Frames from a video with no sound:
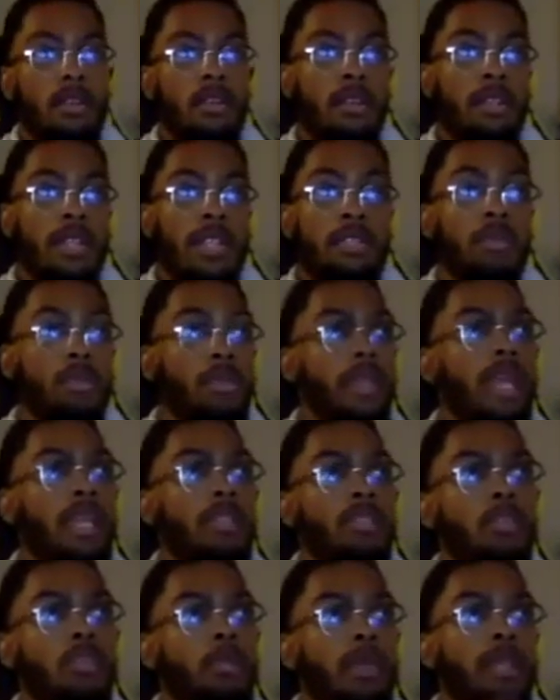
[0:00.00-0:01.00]
That's why you got
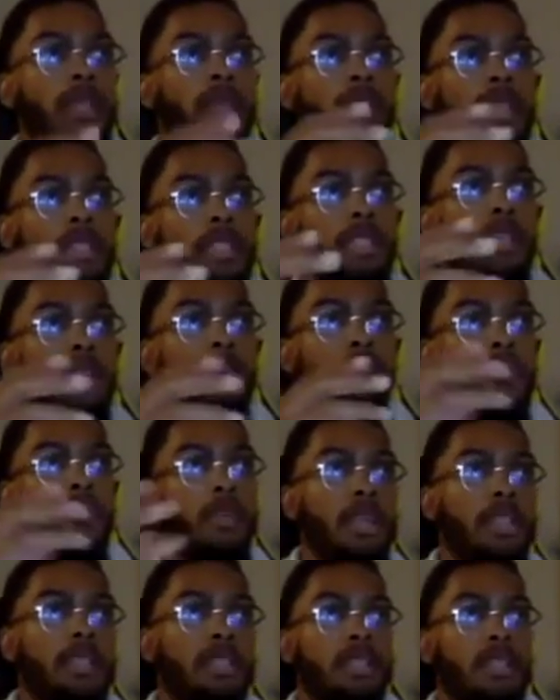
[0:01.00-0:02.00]
so many kids in
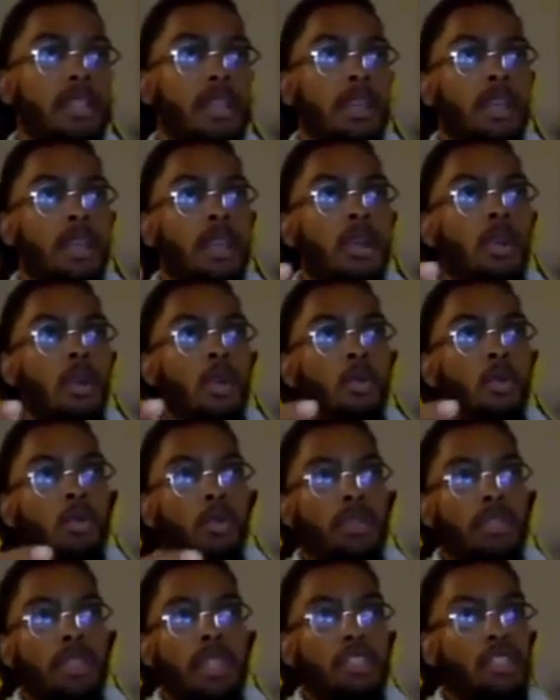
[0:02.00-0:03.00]
France.
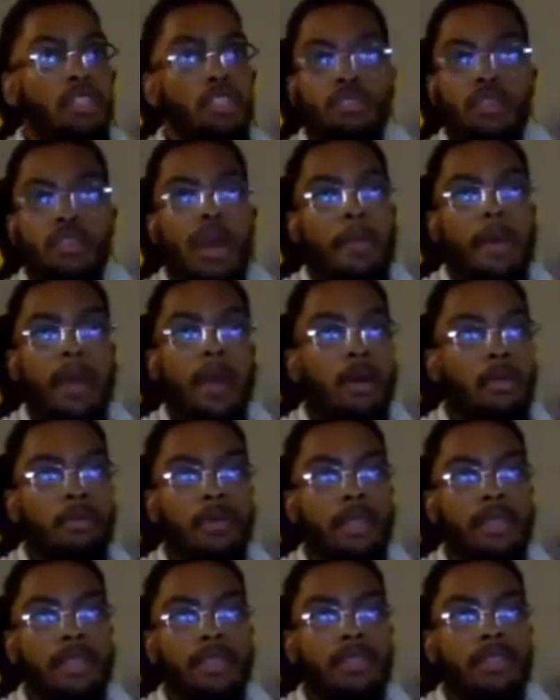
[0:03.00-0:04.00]
They just drop out
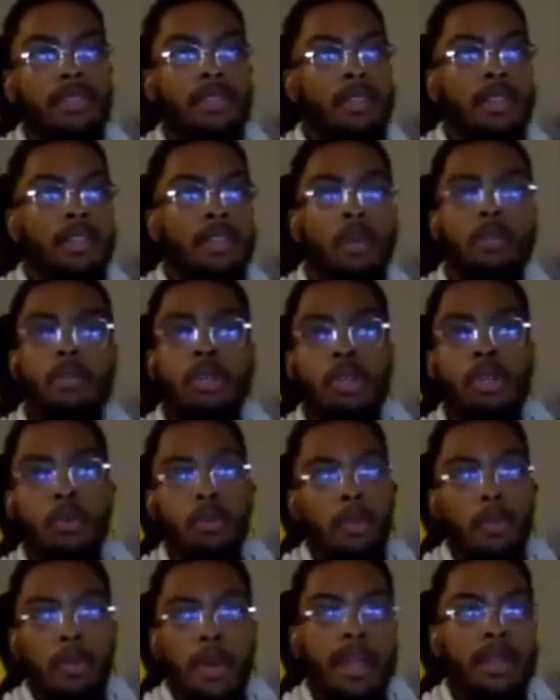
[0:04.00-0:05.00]
because they want to go
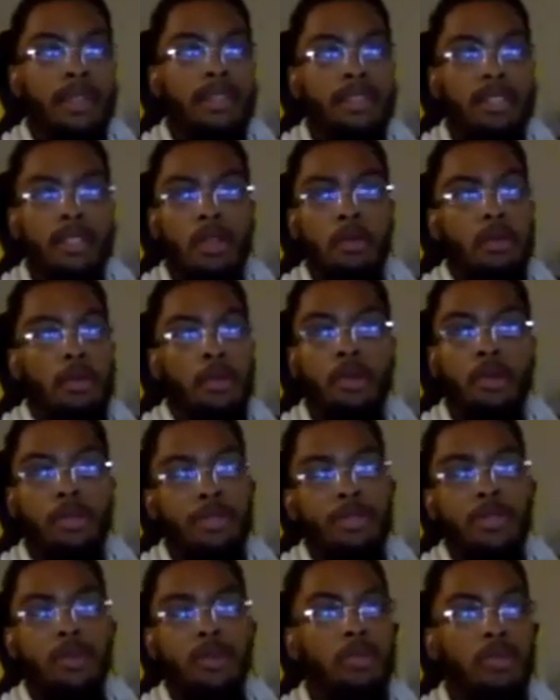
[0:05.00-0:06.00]
to practice. They don't want to go to
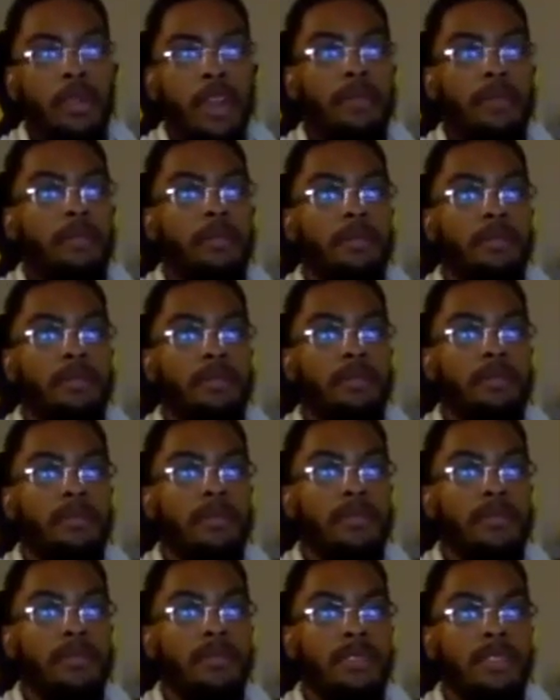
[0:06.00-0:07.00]
school, right?
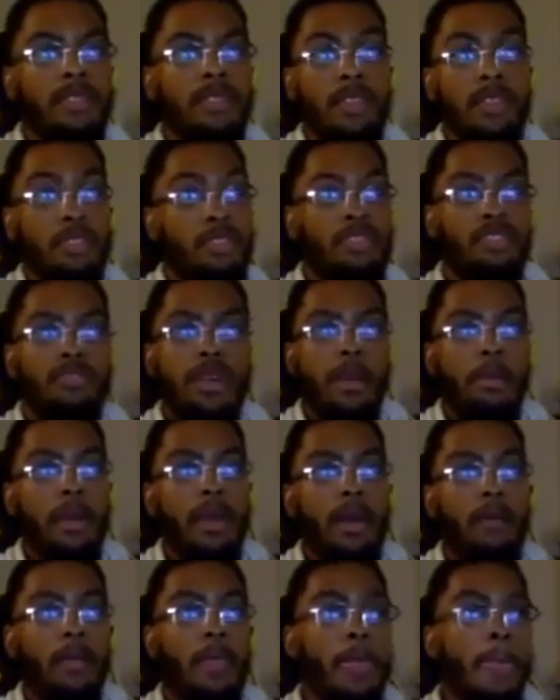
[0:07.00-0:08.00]
So they just drop
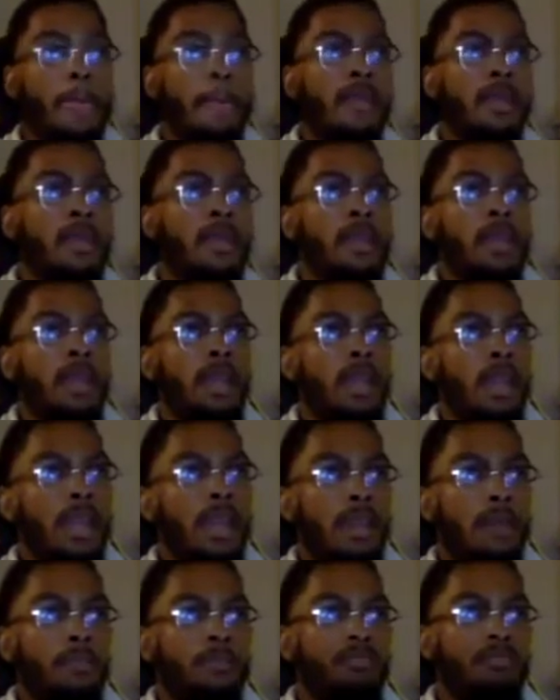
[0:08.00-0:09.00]
out.
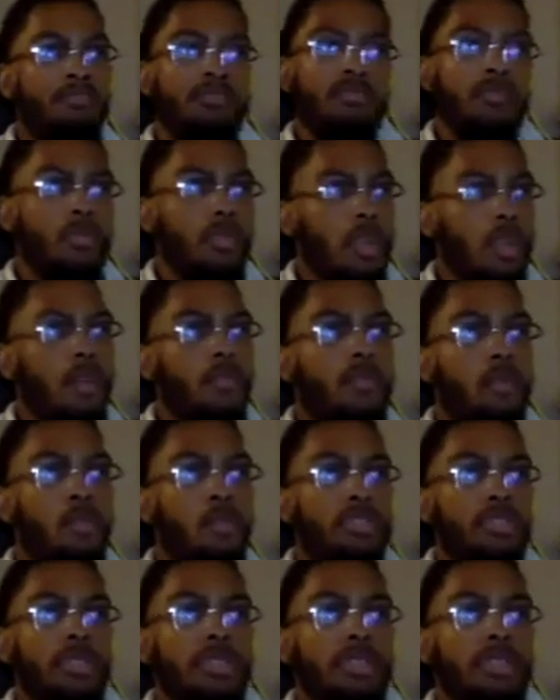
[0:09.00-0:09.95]
And of course,